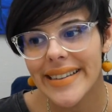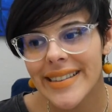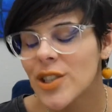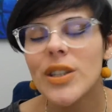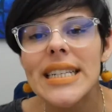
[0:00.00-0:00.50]

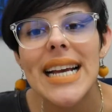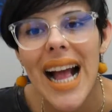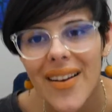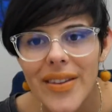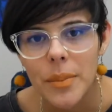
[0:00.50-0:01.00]
you need to
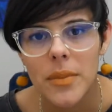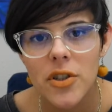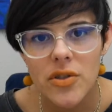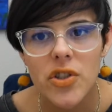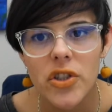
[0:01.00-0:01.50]
have them,
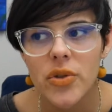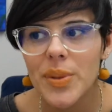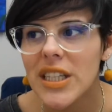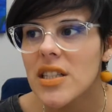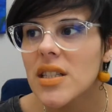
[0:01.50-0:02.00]
don't you?
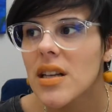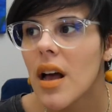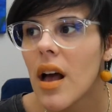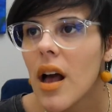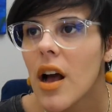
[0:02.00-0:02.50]
Because
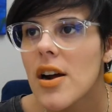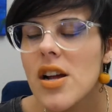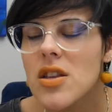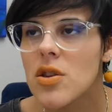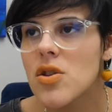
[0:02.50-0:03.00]

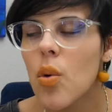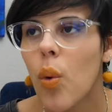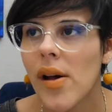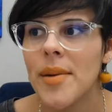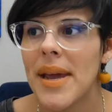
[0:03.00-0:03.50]
you'll
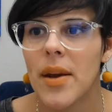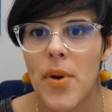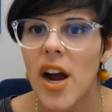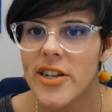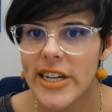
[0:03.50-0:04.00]
want to make a
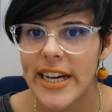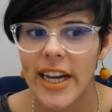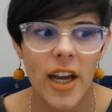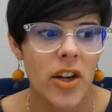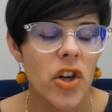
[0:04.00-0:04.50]

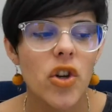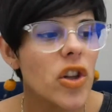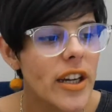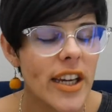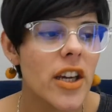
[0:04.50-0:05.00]
project and you'll
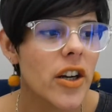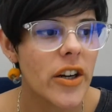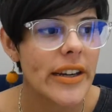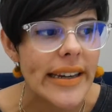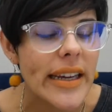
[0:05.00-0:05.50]
look at
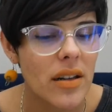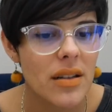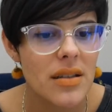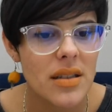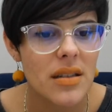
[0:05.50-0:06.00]
your
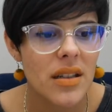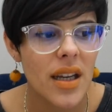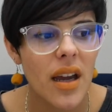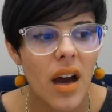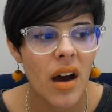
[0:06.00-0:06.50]
needles and you're
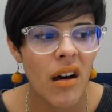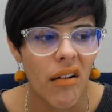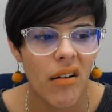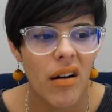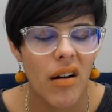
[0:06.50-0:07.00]
like,
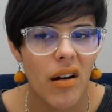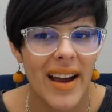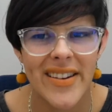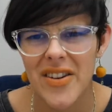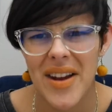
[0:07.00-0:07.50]
oh,
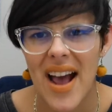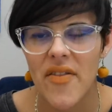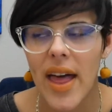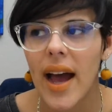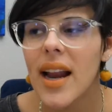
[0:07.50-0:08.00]
I don't
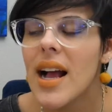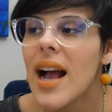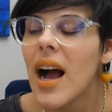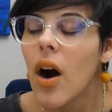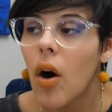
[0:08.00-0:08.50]
have that.
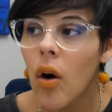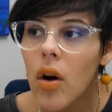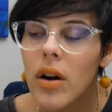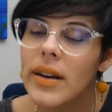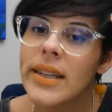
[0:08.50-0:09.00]

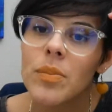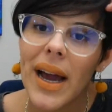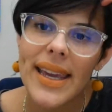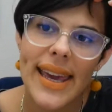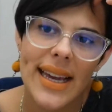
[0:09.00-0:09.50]
Or in
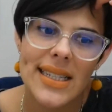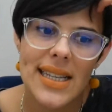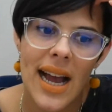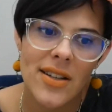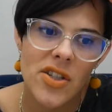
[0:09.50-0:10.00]
my
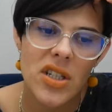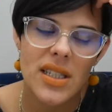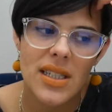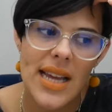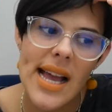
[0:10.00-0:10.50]
case, I
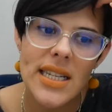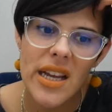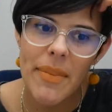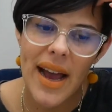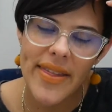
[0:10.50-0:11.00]
just tend
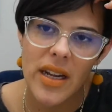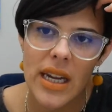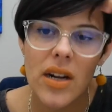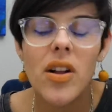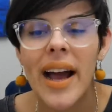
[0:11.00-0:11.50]
to buy the
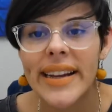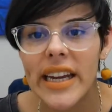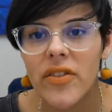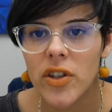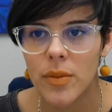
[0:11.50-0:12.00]
needle I
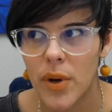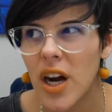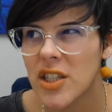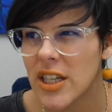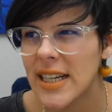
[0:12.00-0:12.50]
need for the
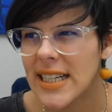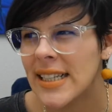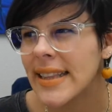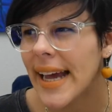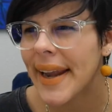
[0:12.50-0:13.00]
project,
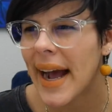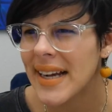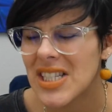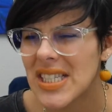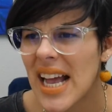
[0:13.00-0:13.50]
and then I
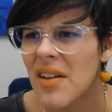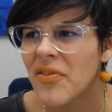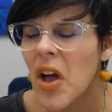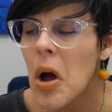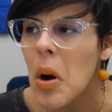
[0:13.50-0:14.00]
just have
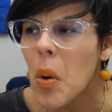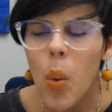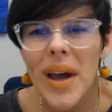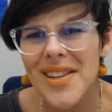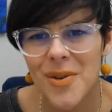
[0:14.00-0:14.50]

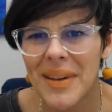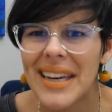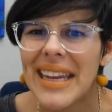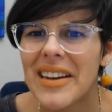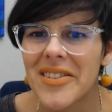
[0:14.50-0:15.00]
way too
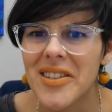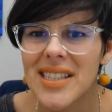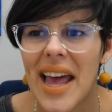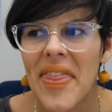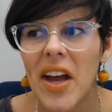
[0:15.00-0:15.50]
many
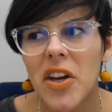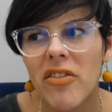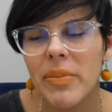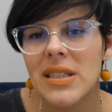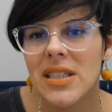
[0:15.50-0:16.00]
needles that could
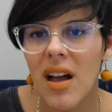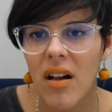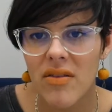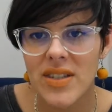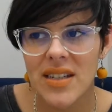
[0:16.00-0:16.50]
have been
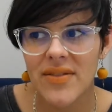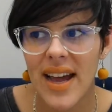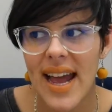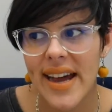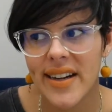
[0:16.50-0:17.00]
solved if I
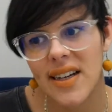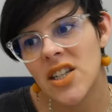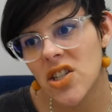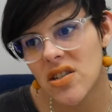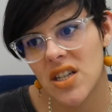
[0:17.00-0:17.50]
had an
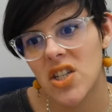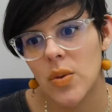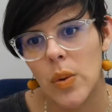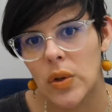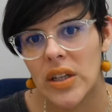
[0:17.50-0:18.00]

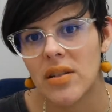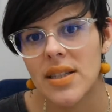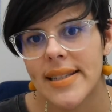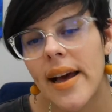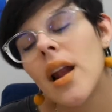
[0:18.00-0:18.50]
interchangeable needle
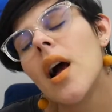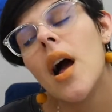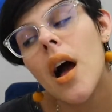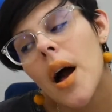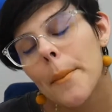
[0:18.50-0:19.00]
set.
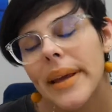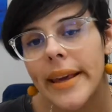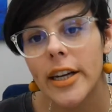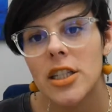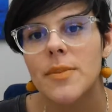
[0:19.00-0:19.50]
But
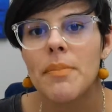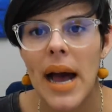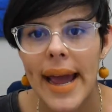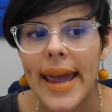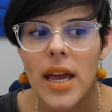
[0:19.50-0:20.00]
here's
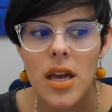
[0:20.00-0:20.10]
my